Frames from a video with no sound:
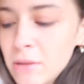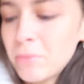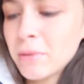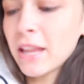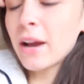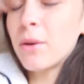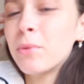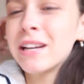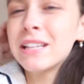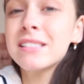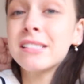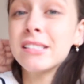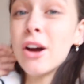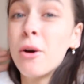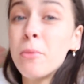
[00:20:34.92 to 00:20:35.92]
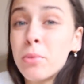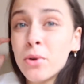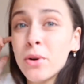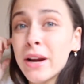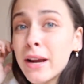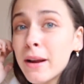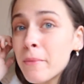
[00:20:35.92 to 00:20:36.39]
But like when it's not
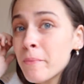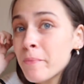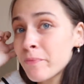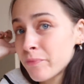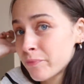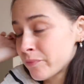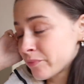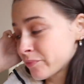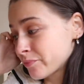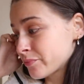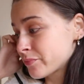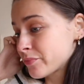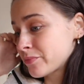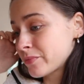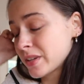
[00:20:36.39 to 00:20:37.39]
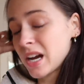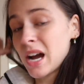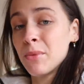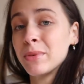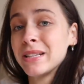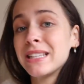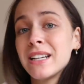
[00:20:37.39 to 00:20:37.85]
boring, I'm
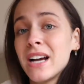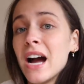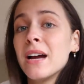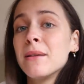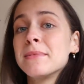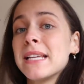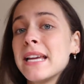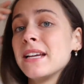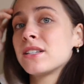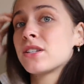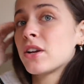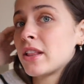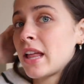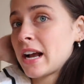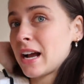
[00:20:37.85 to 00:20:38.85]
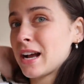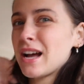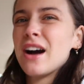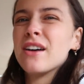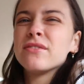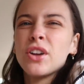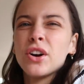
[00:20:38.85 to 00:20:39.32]
um, with the guy I'm seeing, so like I
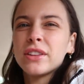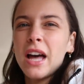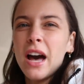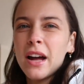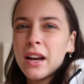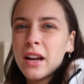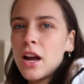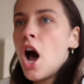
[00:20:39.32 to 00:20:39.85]
can't vlog that.